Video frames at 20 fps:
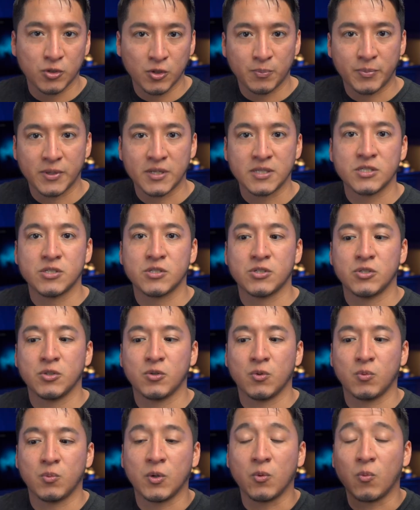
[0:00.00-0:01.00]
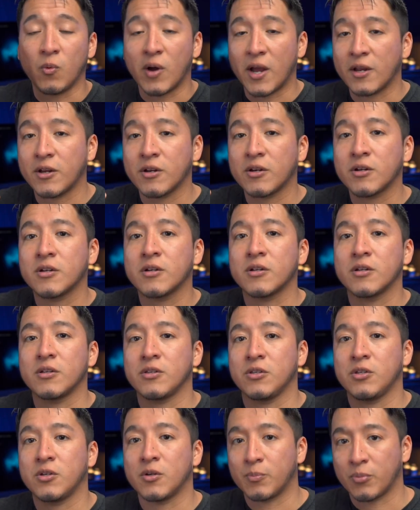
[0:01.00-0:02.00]
your best to rewire
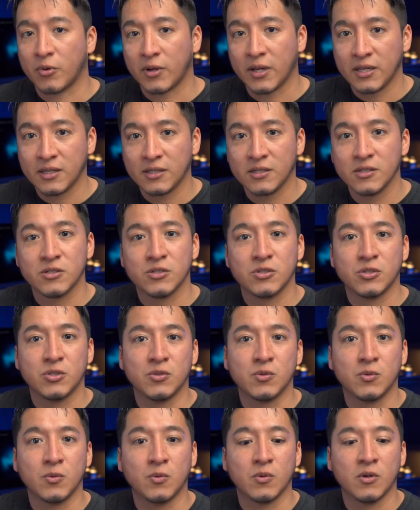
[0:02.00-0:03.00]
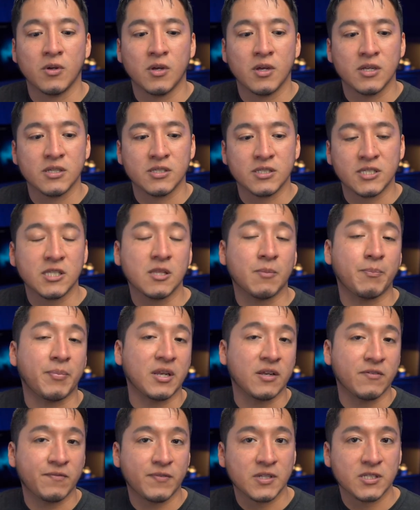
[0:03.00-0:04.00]
your brain to see the
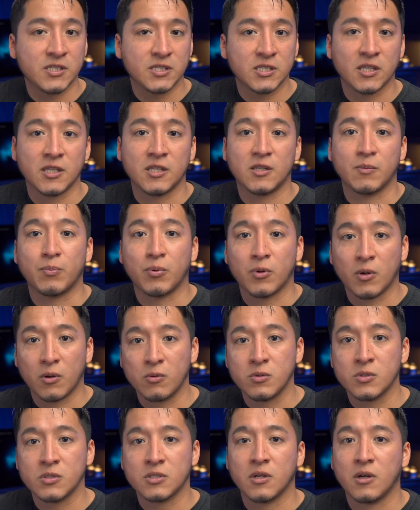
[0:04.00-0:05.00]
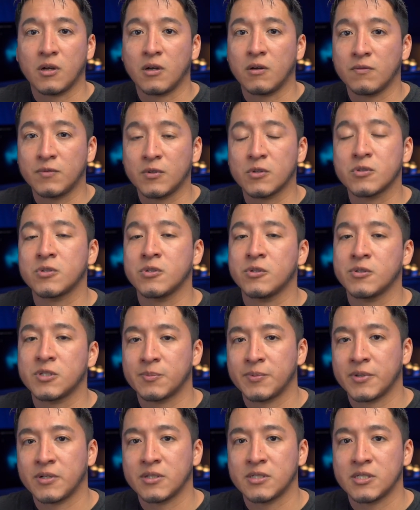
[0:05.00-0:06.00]
benefits and the pros of those new
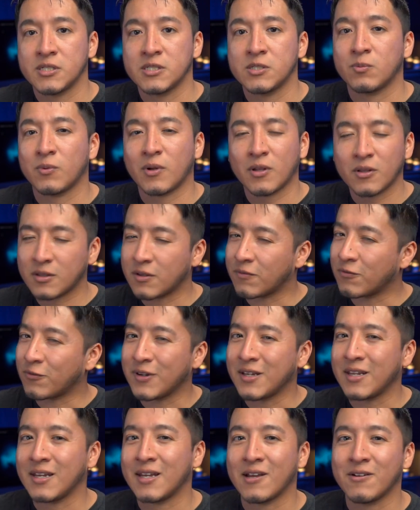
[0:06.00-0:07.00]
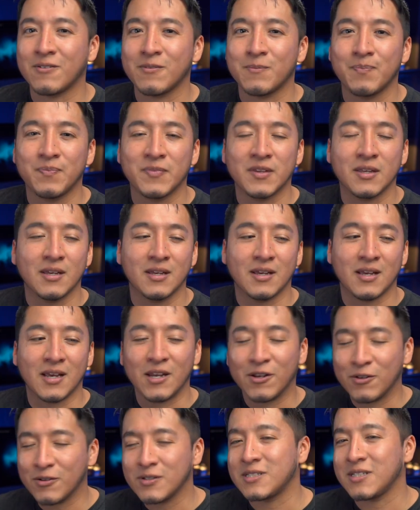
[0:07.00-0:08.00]
experiences rather than freaking out.
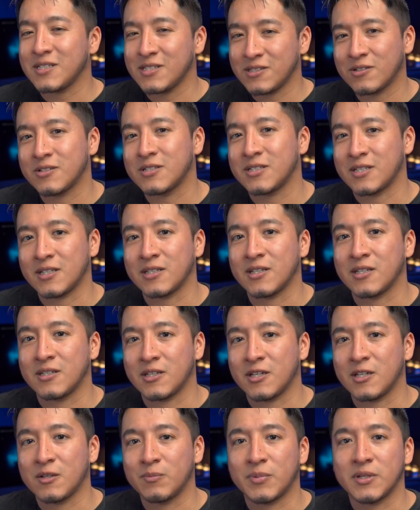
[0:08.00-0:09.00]
And I know it's easier said than done,